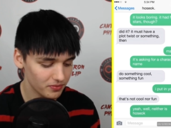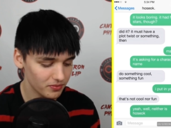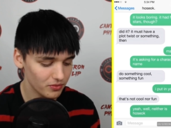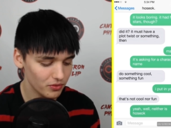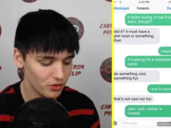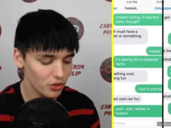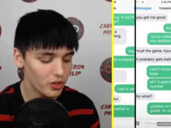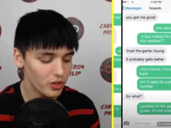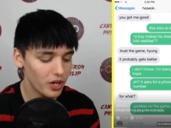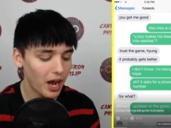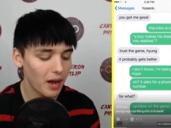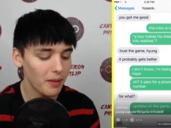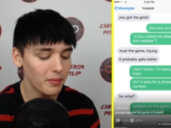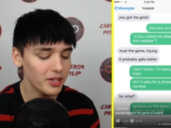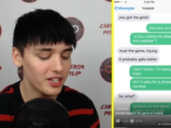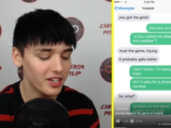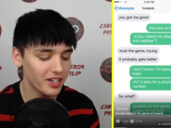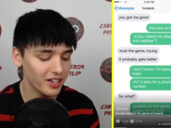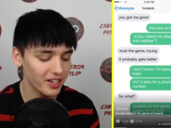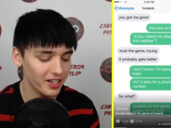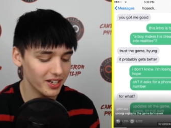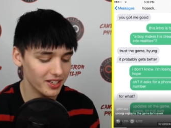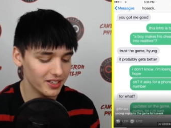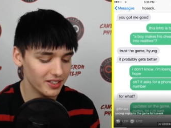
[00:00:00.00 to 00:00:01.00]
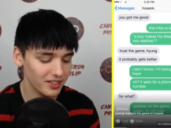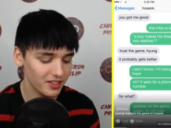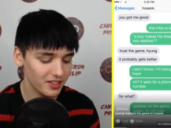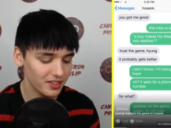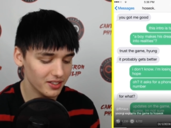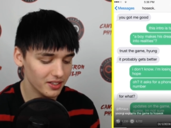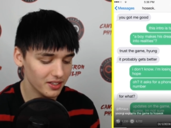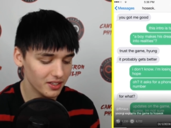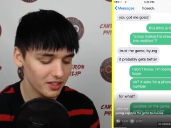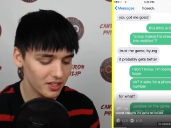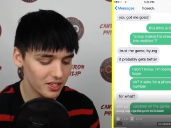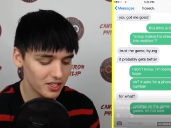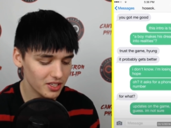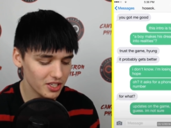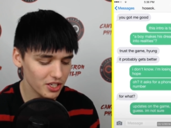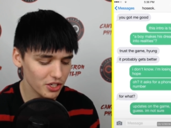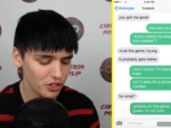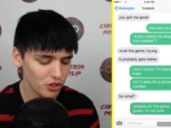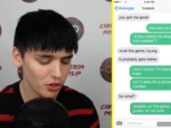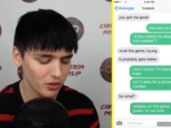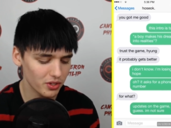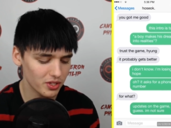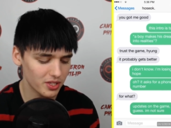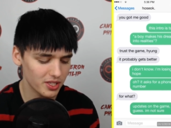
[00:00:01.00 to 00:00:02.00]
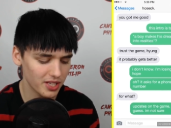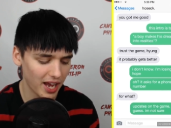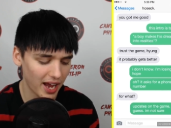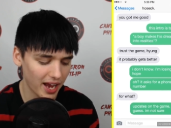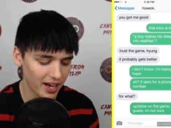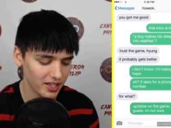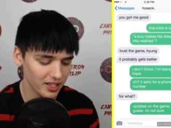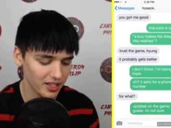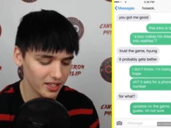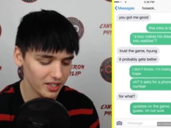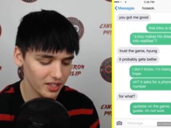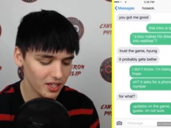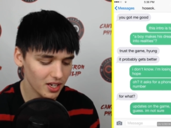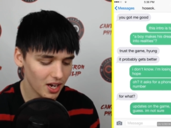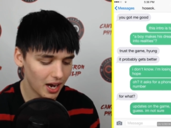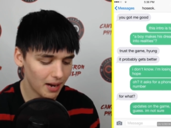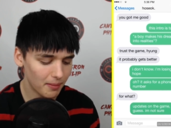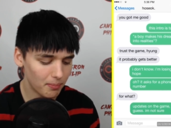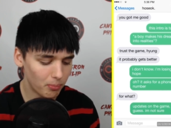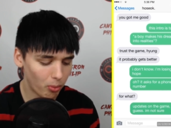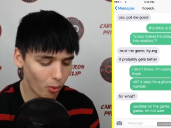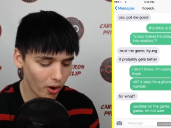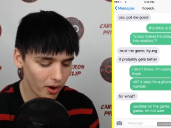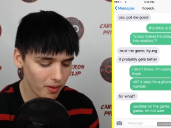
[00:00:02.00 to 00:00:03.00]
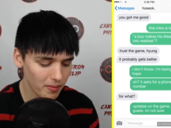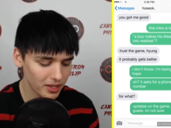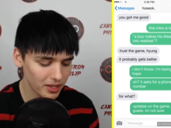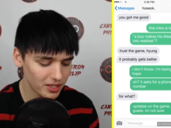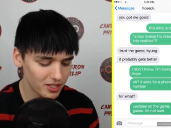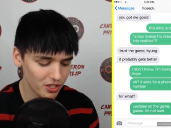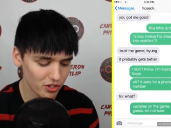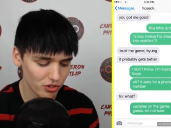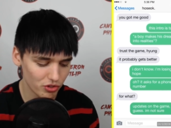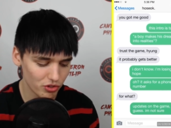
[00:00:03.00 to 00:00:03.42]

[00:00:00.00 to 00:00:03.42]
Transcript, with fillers: You got me good. This intro is tacky. A boy makes his